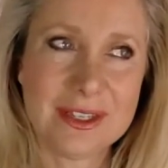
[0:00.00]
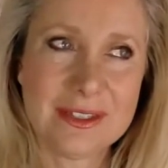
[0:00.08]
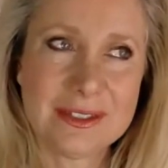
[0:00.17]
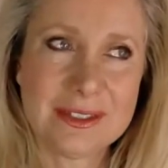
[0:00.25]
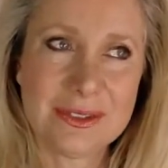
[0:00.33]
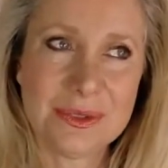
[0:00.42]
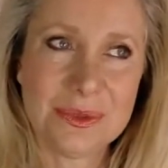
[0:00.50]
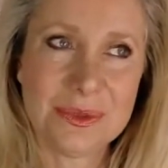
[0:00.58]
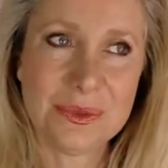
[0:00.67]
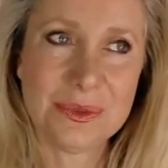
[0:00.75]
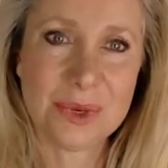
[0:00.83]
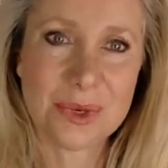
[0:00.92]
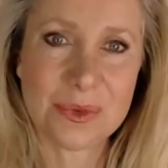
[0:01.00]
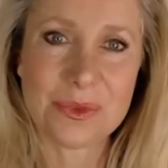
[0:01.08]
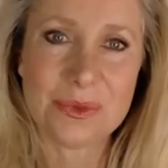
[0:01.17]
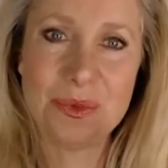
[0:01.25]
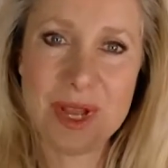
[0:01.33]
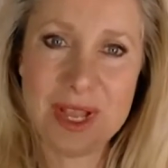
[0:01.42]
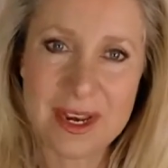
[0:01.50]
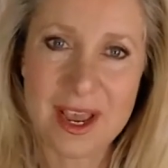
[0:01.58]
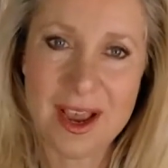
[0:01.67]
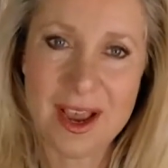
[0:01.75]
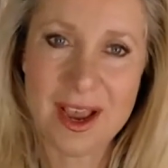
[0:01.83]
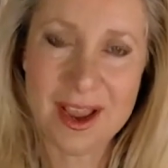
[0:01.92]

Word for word: to work with one high